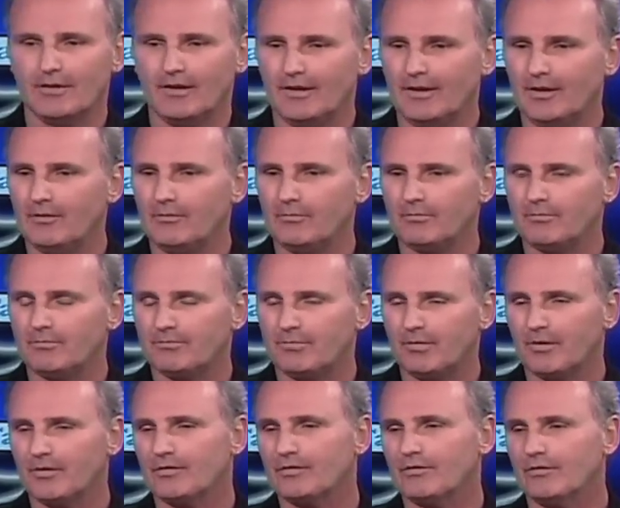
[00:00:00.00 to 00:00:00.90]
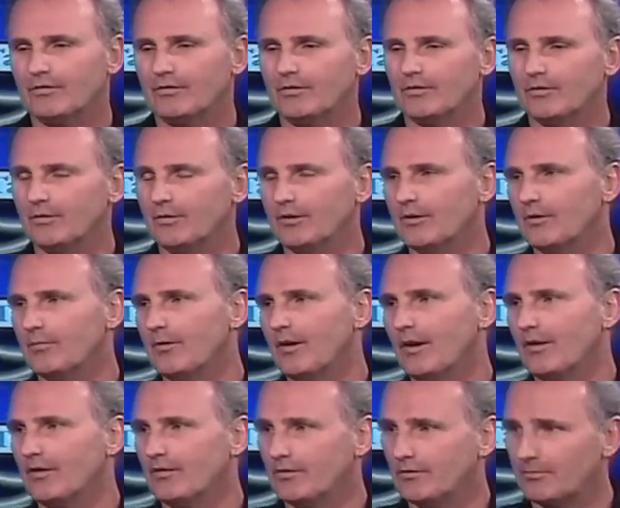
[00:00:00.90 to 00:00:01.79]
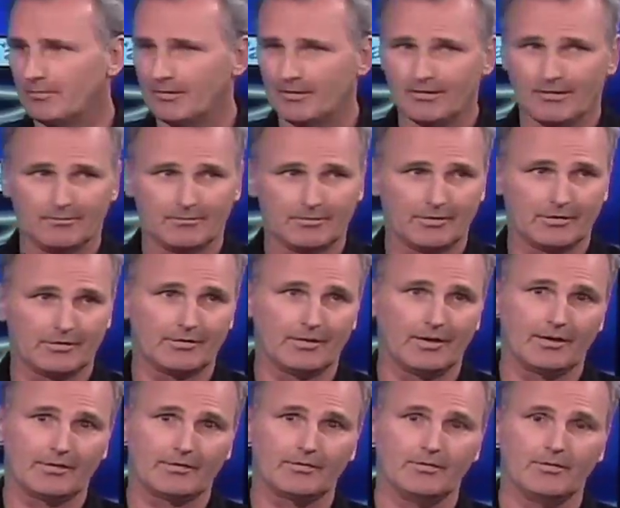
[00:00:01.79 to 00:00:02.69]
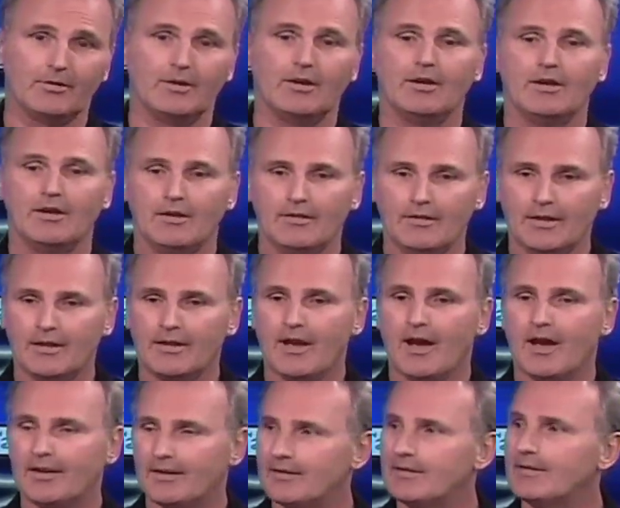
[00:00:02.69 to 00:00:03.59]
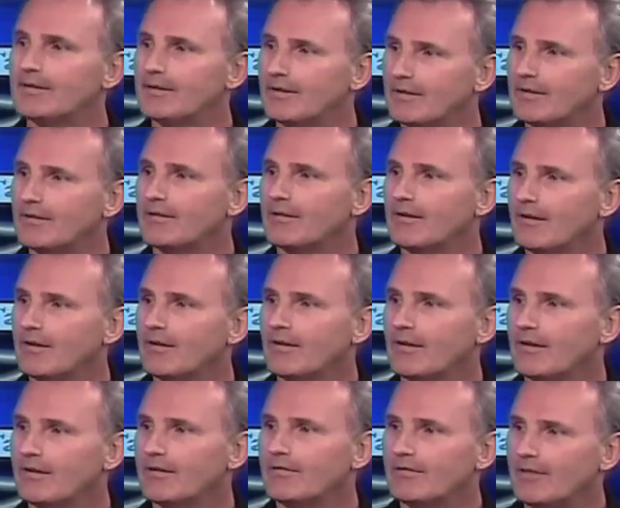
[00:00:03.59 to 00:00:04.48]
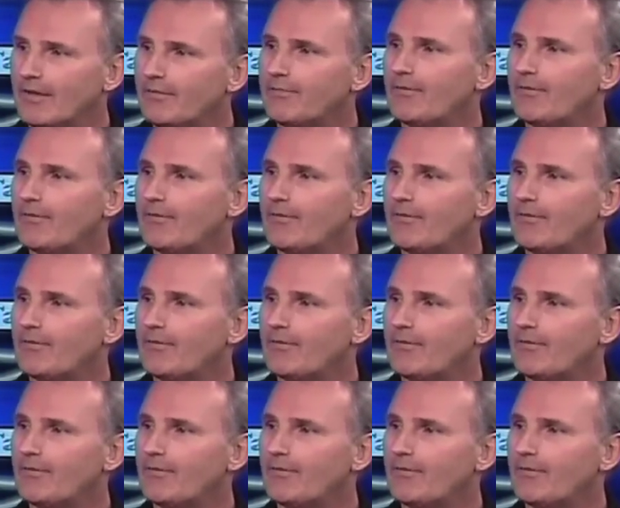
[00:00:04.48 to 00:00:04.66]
Any person who you read about who's become successful, they kind of did it. They